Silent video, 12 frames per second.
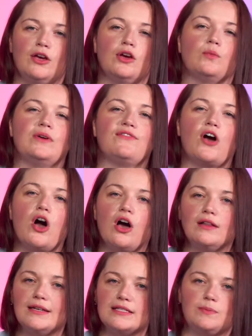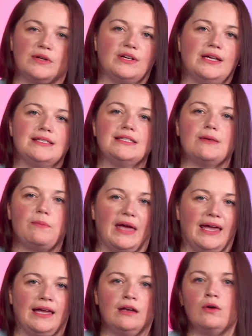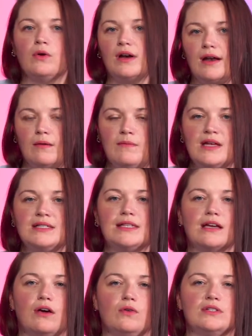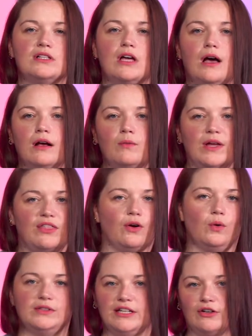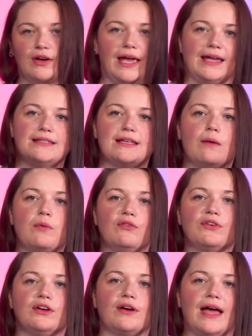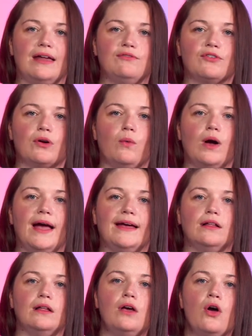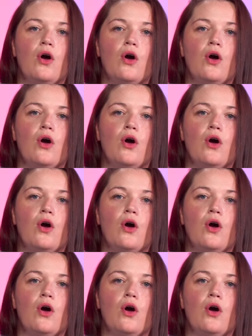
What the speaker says: We've all experienced the pain or numbness that goes along with holding your hands up over your head for a while,